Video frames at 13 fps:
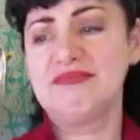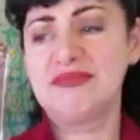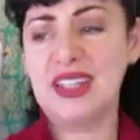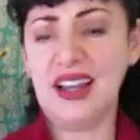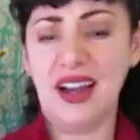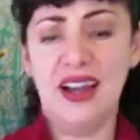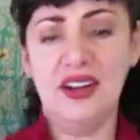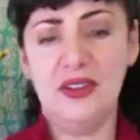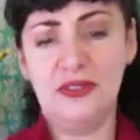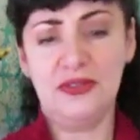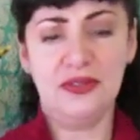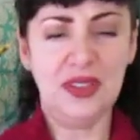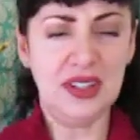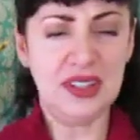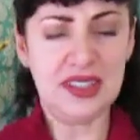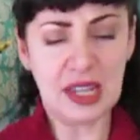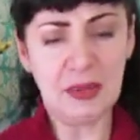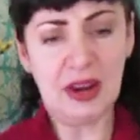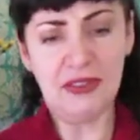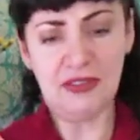kind of
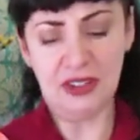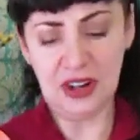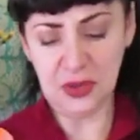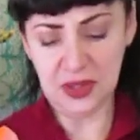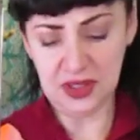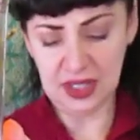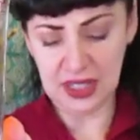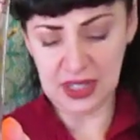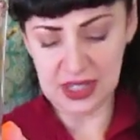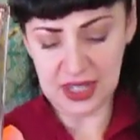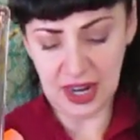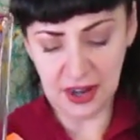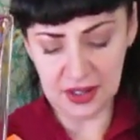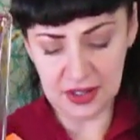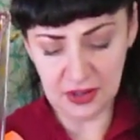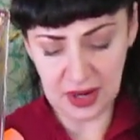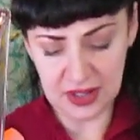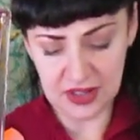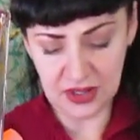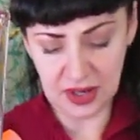semi-frequently in Italian
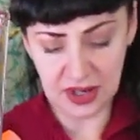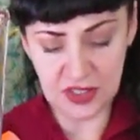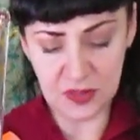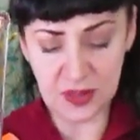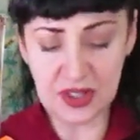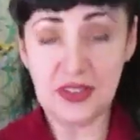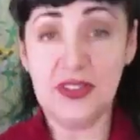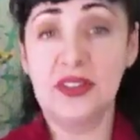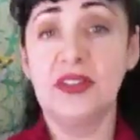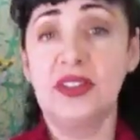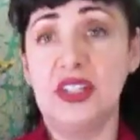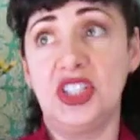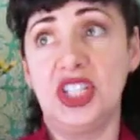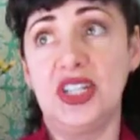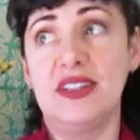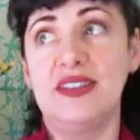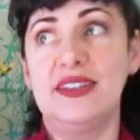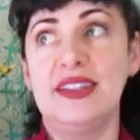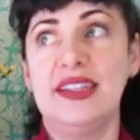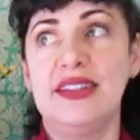restaurants, but it's
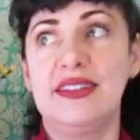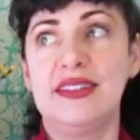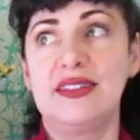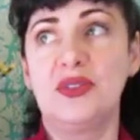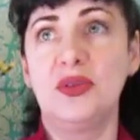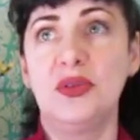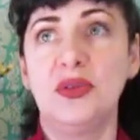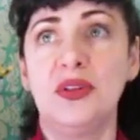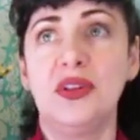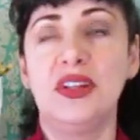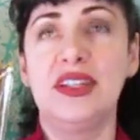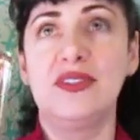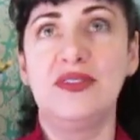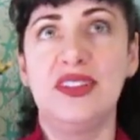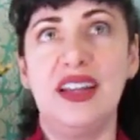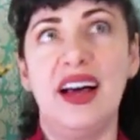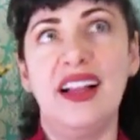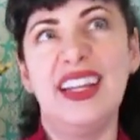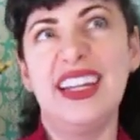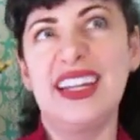delicious. It's cool, it's
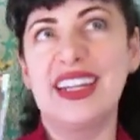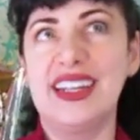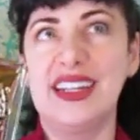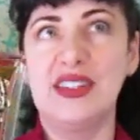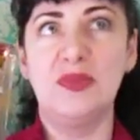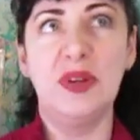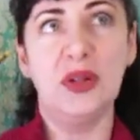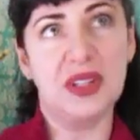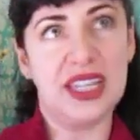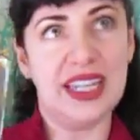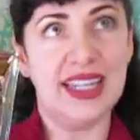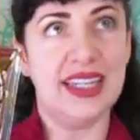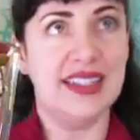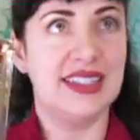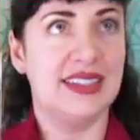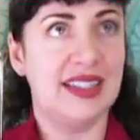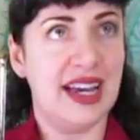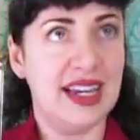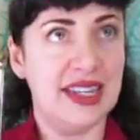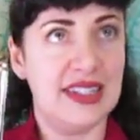vanillic, it's milky, it's
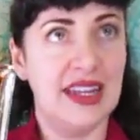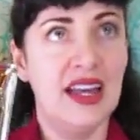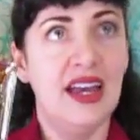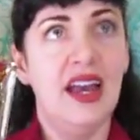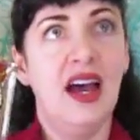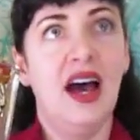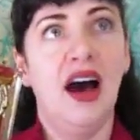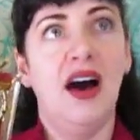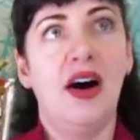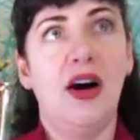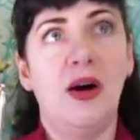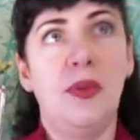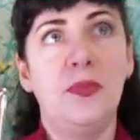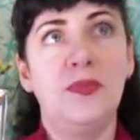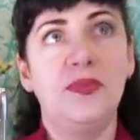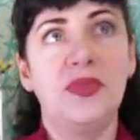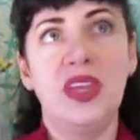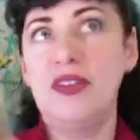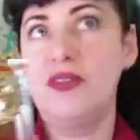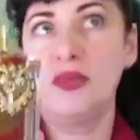light,
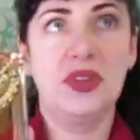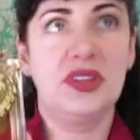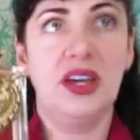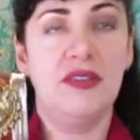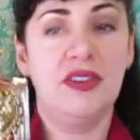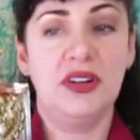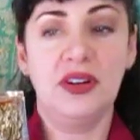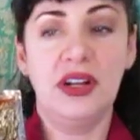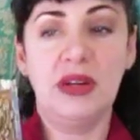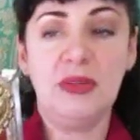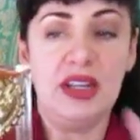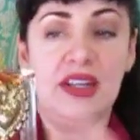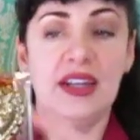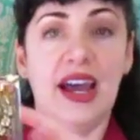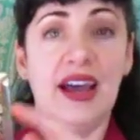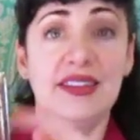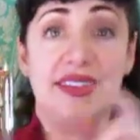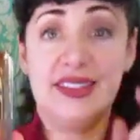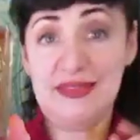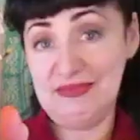even with the heavy cream, and it
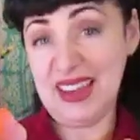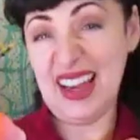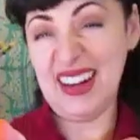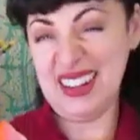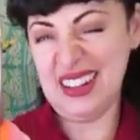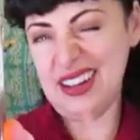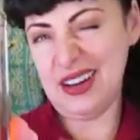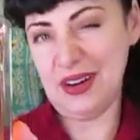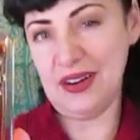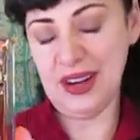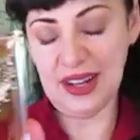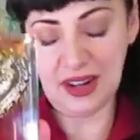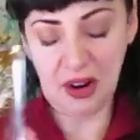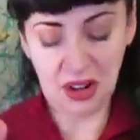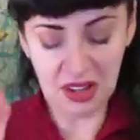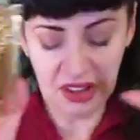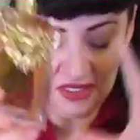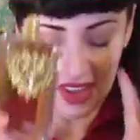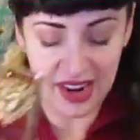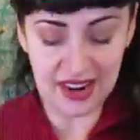has that in here. And all
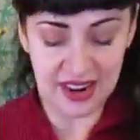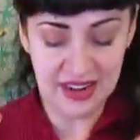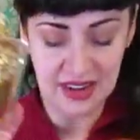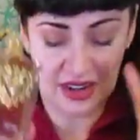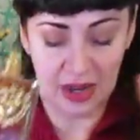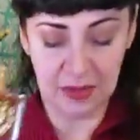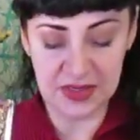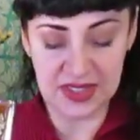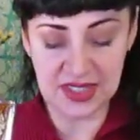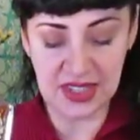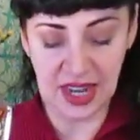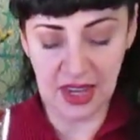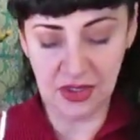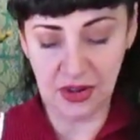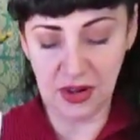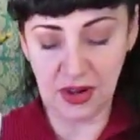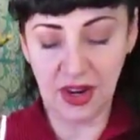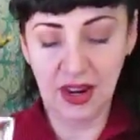of that kind of comes together,